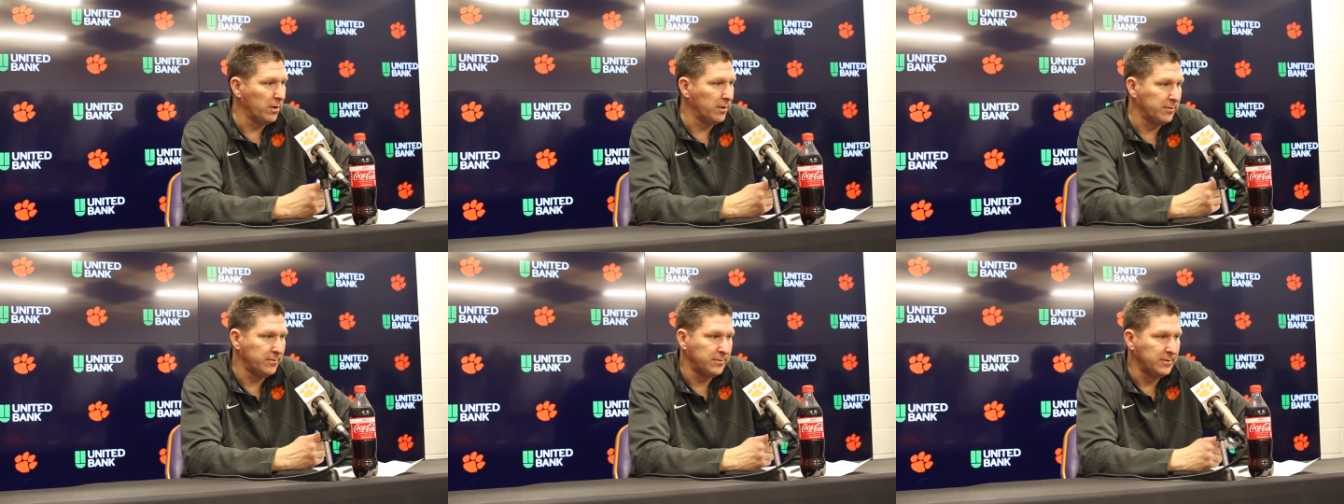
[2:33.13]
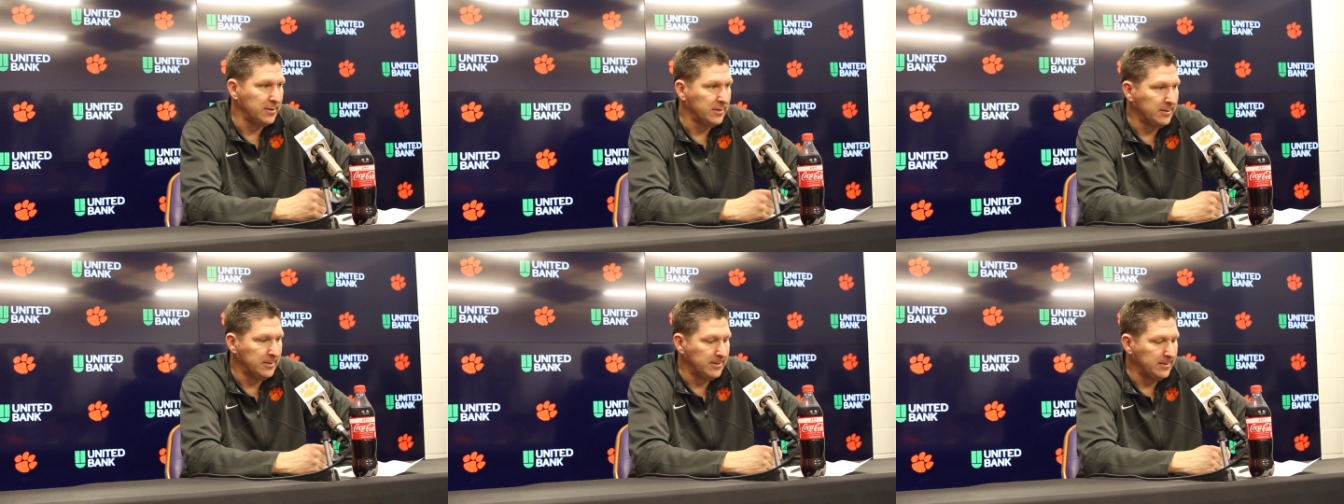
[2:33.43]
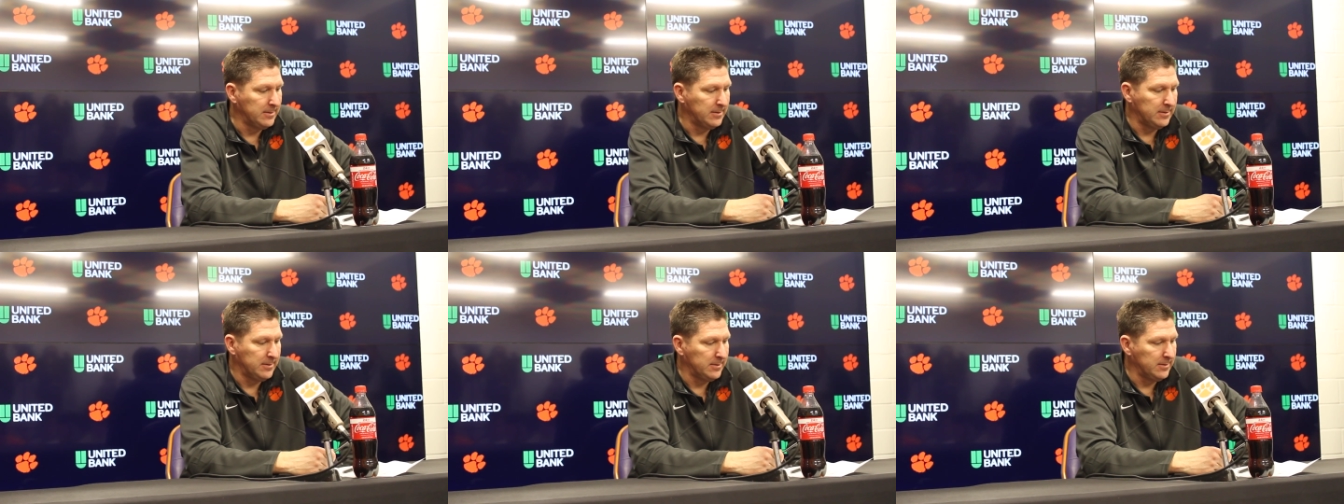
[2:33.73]
And
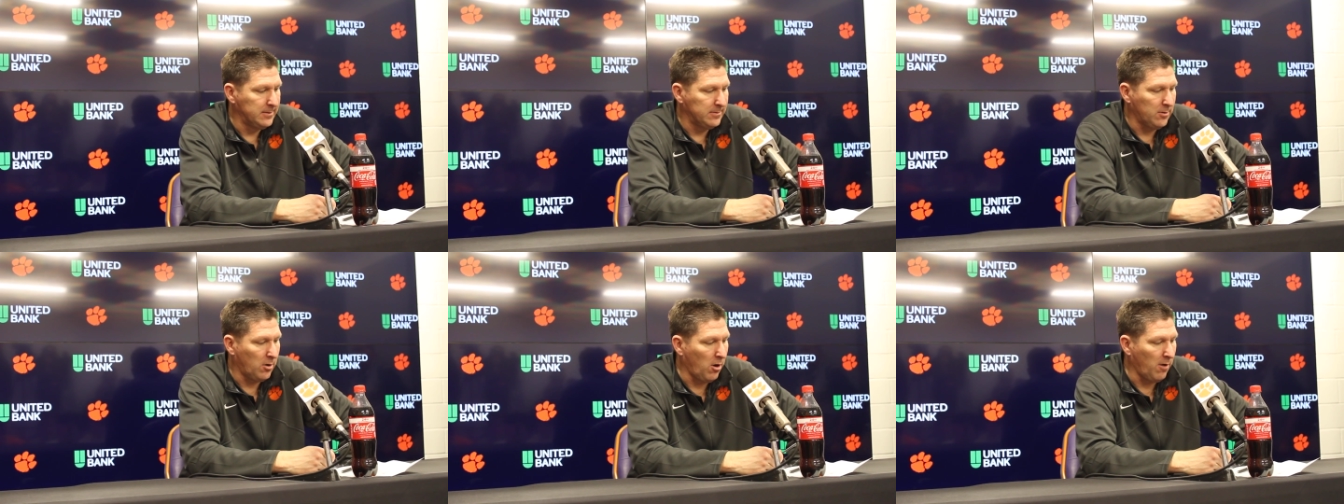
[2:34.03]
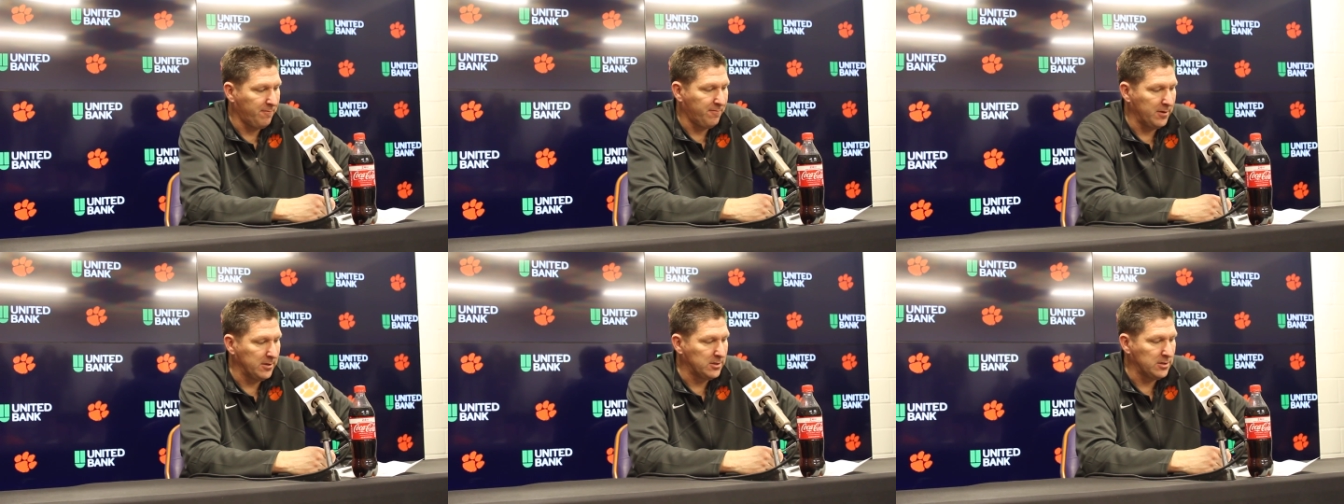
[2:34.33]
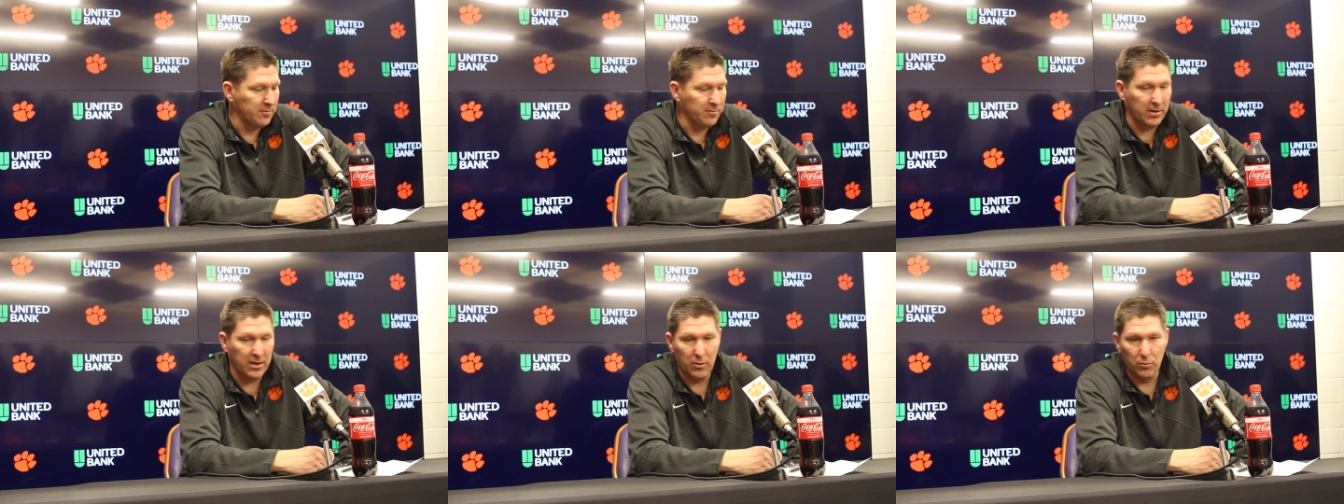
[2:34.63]

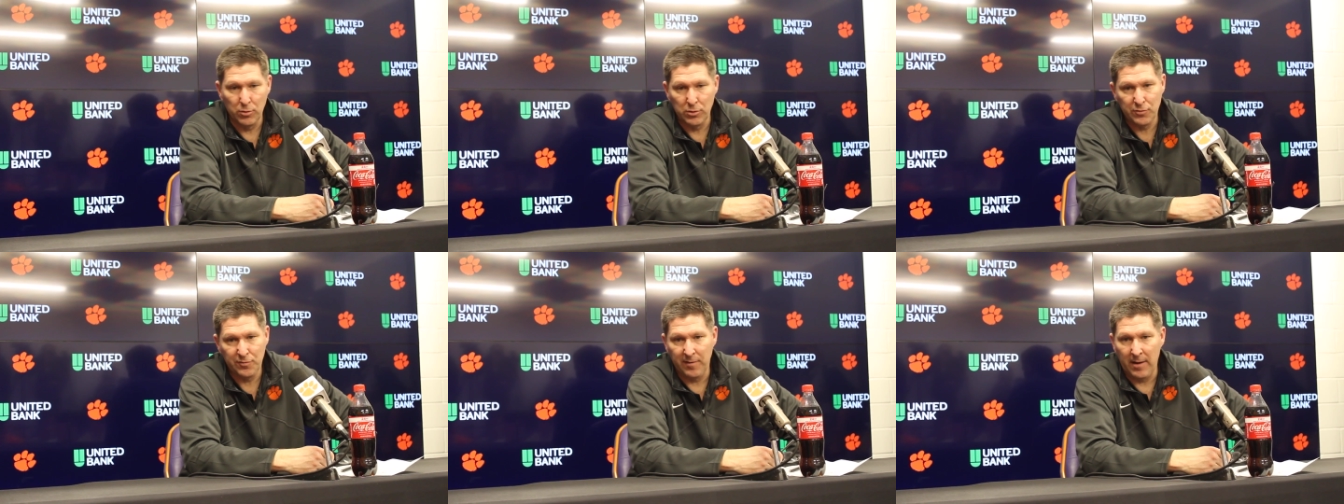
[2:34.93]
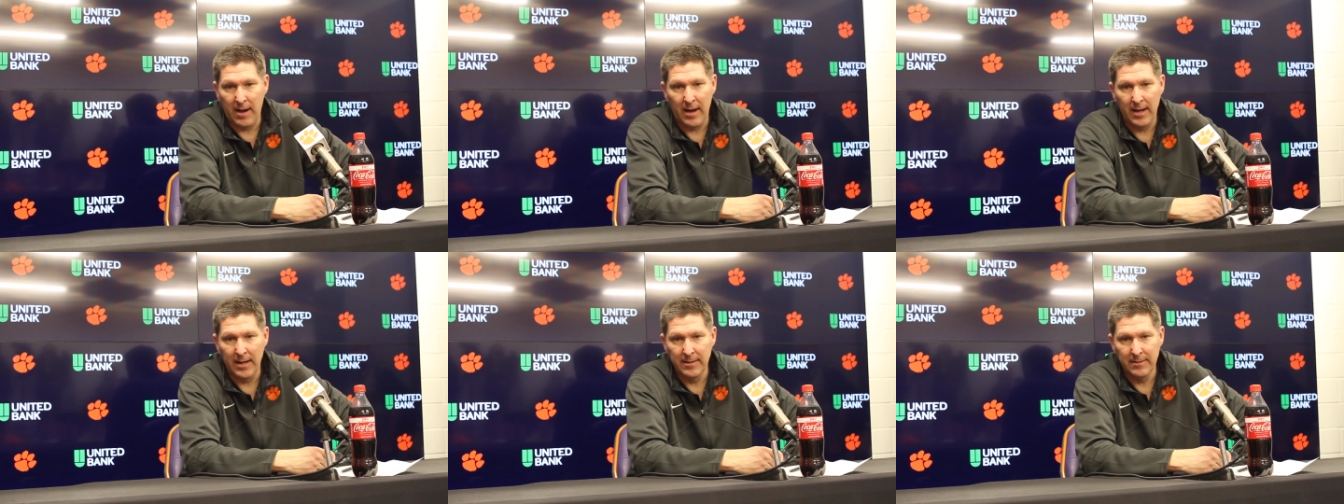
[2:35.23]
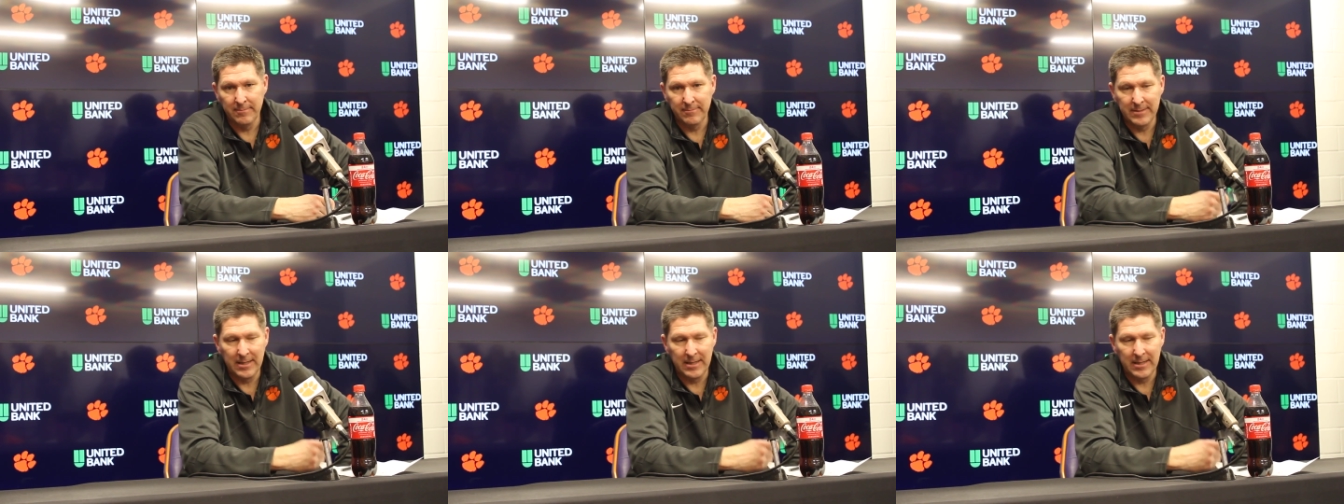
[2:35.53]
offensively, it was fine.